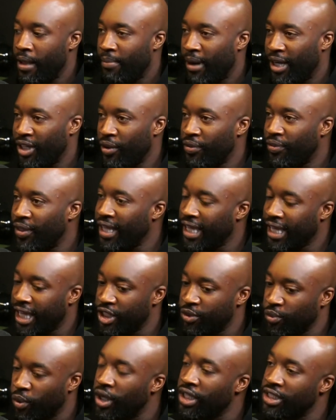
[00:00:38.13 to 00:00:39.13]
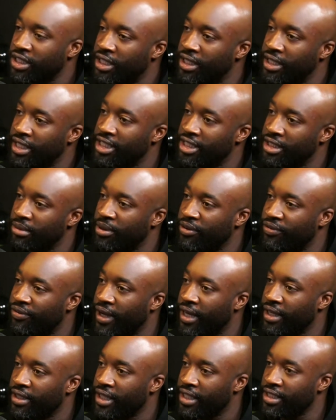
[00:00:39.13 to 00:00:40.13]
I don't think it gets worse than this, to be
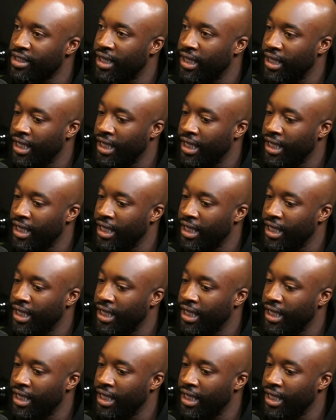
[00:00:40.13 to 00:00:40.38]
fair, does it?